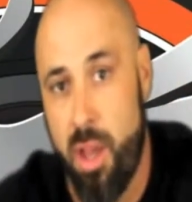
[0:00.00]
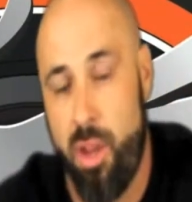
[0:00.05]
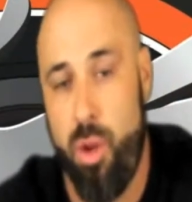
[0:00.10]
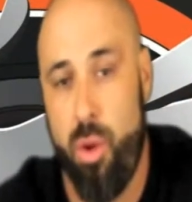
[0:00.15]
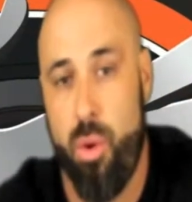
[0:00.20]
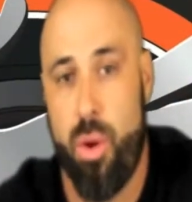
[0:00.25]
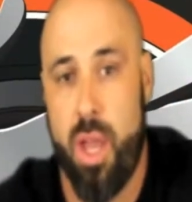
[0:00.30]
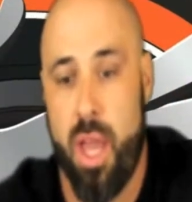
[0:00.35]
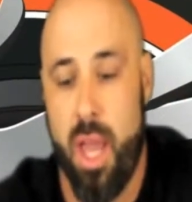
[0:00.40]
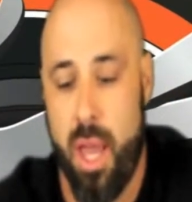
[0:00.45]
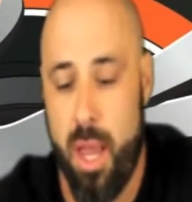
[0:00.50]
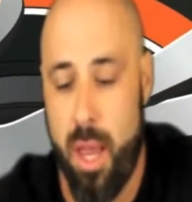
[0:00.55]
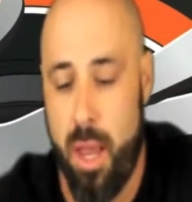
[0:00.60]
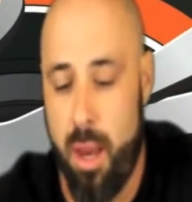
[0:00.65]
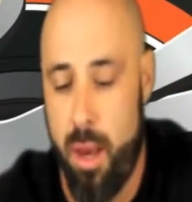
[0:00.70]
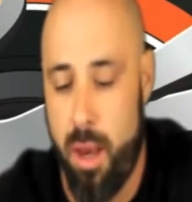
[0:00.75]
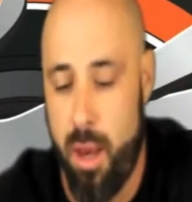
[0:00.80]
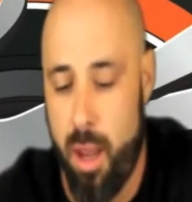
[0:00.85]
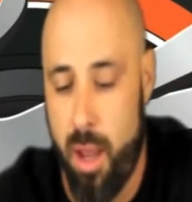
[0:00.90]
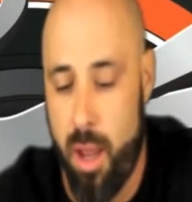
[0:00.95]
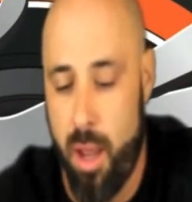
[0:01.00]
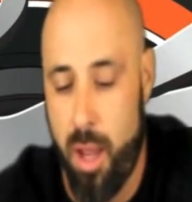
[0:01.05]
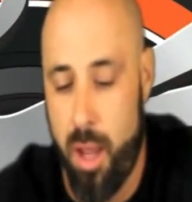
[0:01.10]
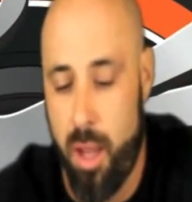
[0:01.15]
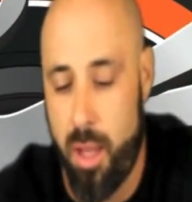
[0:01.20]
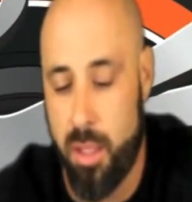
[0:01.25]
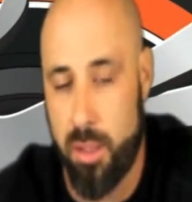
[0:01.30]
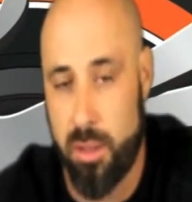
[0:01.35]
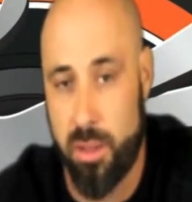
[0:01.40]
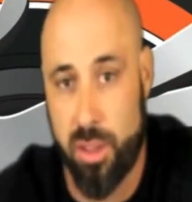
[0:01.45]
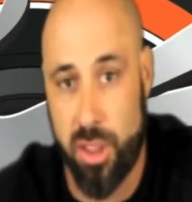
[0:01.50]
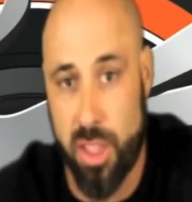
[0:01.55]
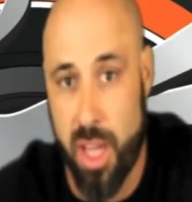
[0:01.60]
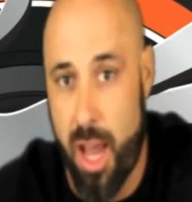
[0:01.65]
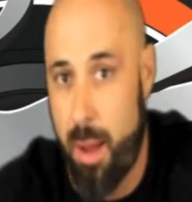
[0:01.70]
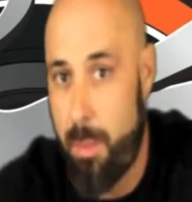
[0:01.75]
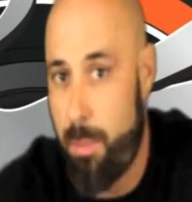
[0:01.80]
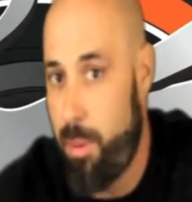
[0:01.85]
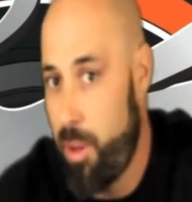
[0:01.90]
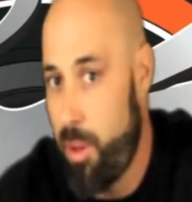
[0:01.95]
You can
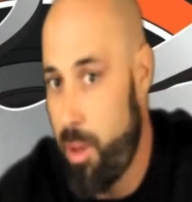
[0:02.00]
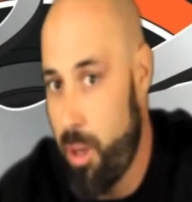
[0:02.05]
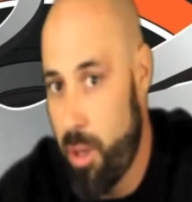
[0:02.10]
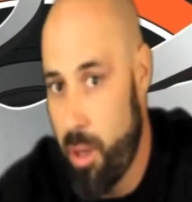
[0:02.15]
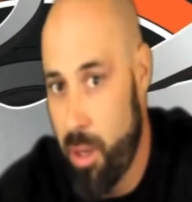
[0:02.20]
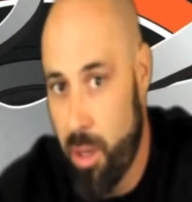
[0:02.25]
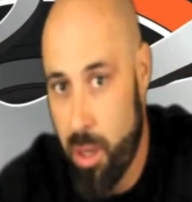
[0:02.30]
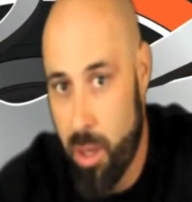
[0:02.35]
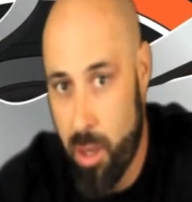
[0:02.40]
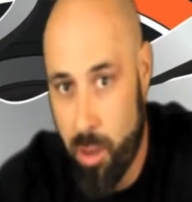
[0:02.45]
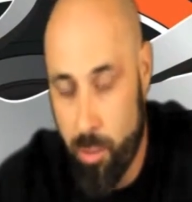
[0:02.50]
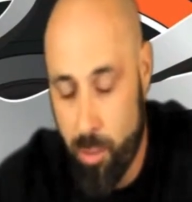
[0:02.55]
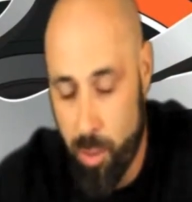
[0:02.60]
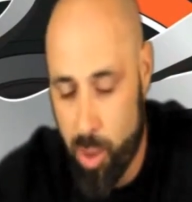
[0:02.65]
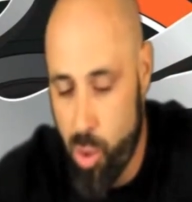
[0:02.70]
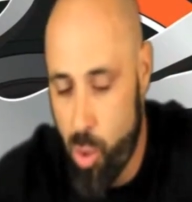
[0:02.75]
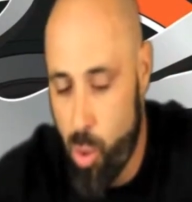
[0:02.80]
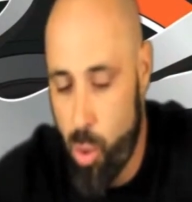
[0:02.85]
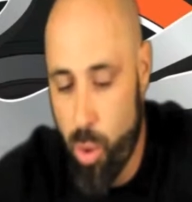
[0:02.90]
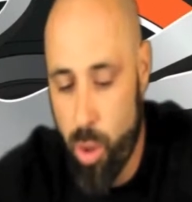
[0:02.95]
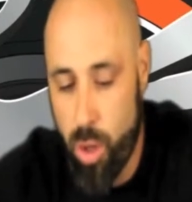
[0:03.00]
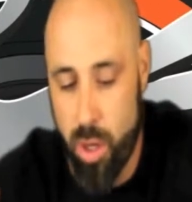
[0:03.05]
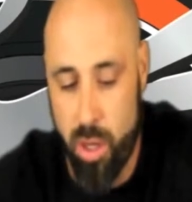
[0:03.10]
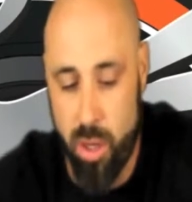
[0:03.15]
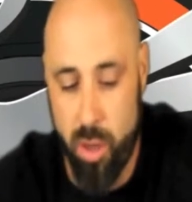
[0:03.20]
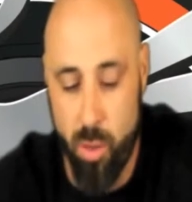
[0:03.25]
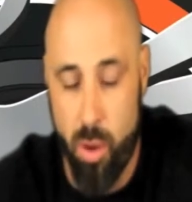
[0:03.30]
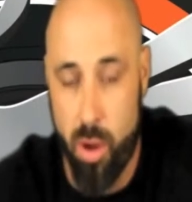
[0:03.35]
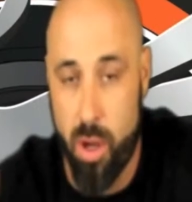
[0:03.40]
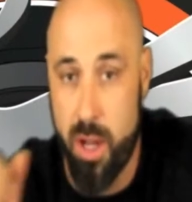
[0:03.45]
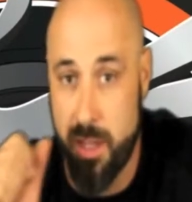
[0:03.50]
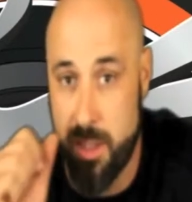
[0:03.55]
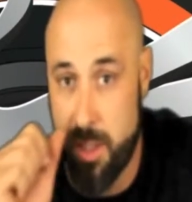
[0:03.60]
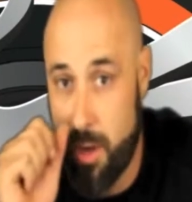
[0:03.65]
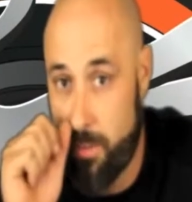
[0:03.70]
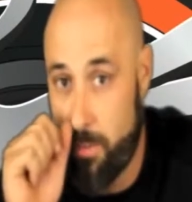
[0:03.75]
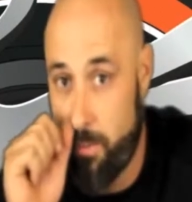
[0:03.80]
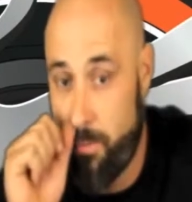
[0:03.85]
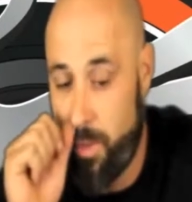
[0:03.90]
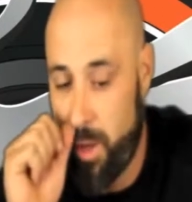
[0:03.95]
stop, record, do all kinds of
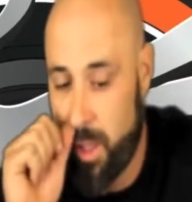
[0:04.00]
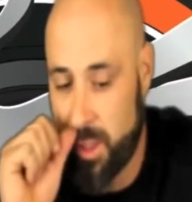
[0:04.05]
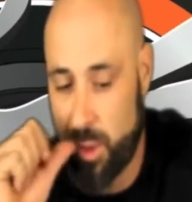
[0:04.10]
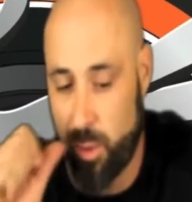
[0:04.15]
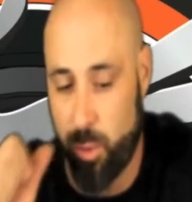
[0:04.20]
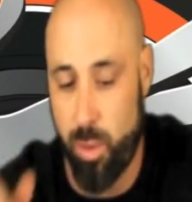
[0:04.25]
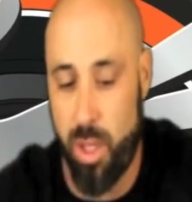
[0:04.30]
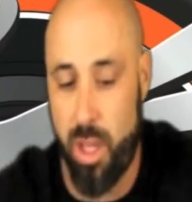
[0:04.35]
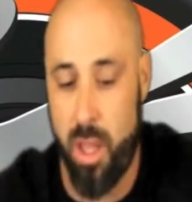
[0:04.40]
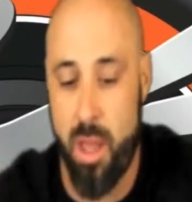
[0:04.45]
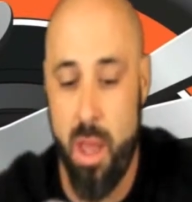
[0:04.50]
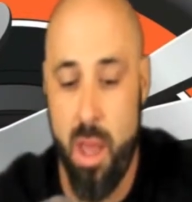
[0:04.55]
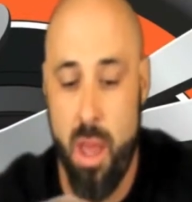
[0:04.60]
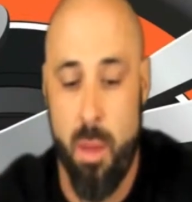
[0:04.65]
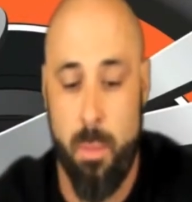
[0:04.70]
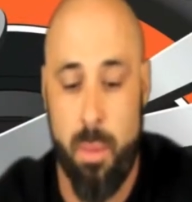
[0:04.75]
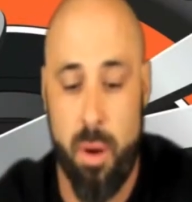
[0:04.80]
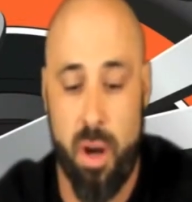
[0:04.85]
different functions with it.